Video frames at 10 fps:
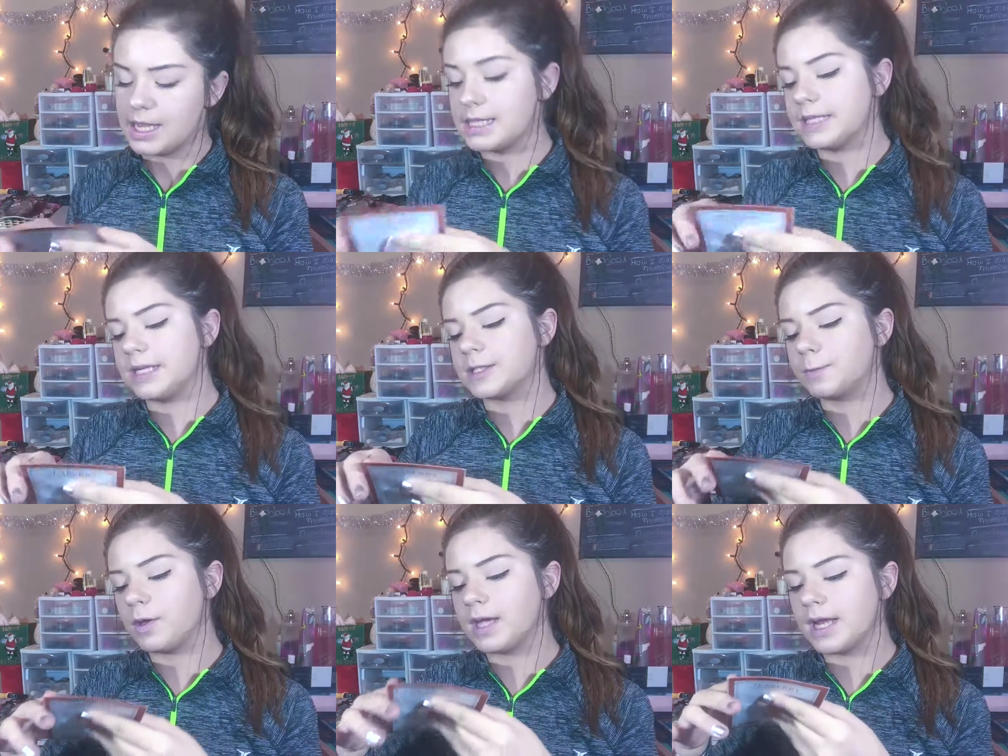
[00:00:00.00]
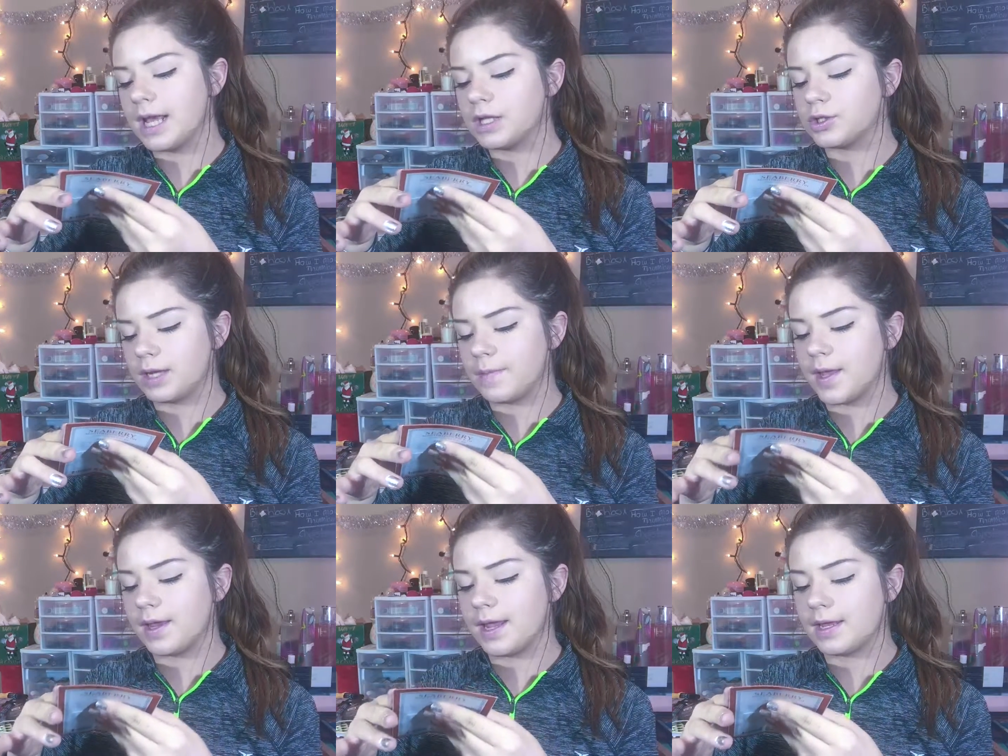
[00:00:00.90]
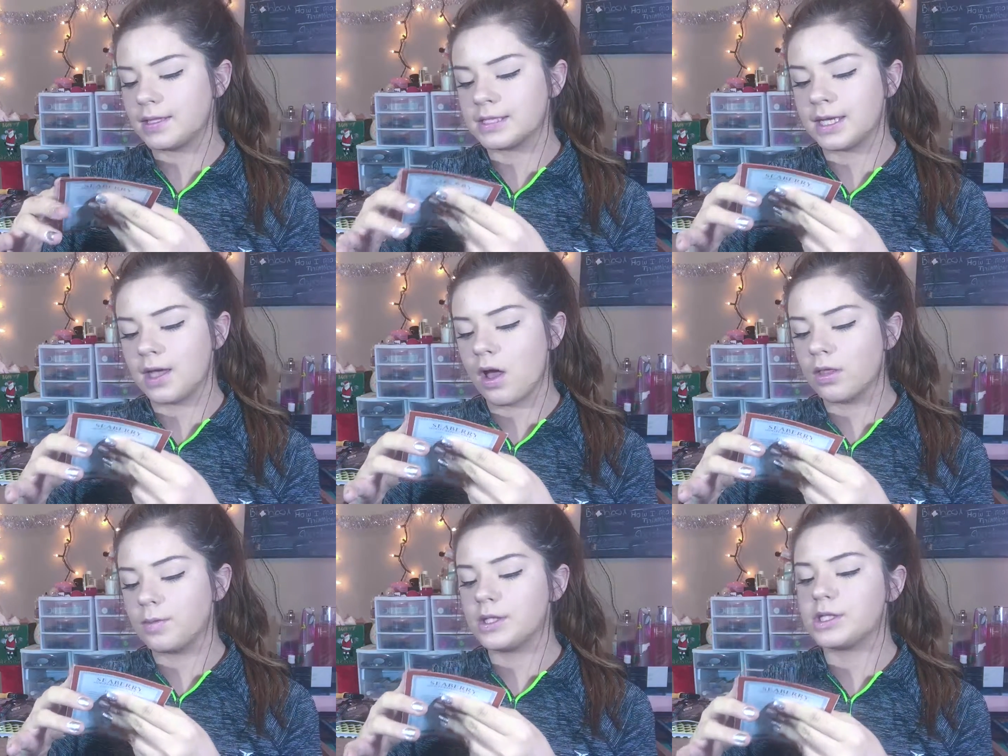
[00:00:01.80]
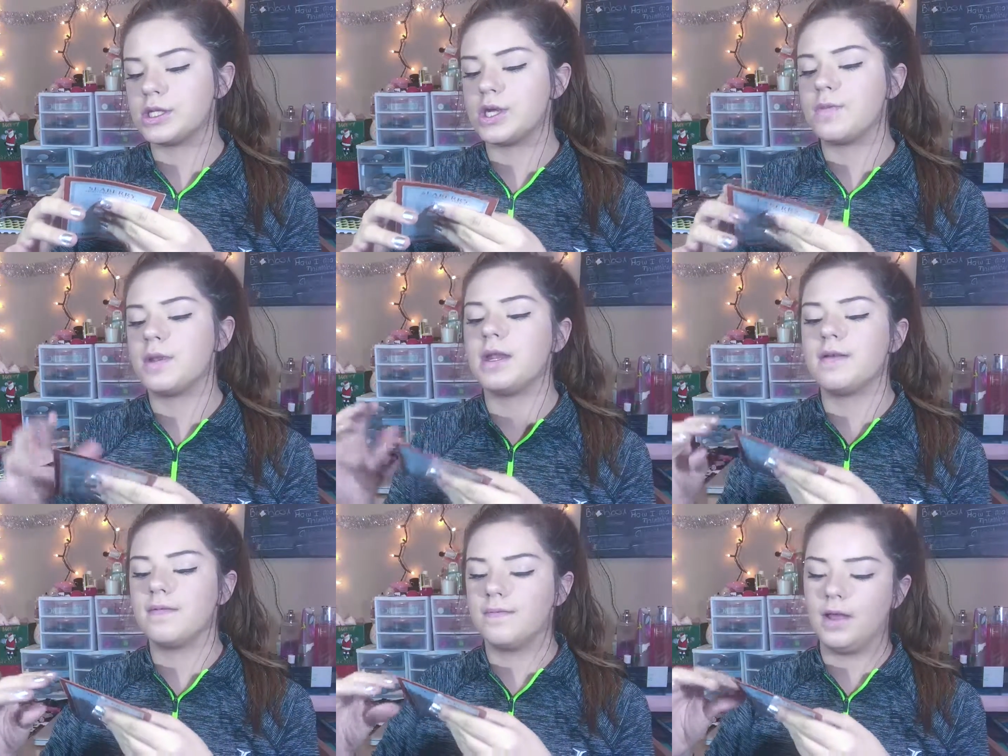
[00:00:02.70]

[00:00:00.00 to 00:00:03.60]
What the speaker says: It's an exfoliating treatment, and it's a Hollywood's 2-minute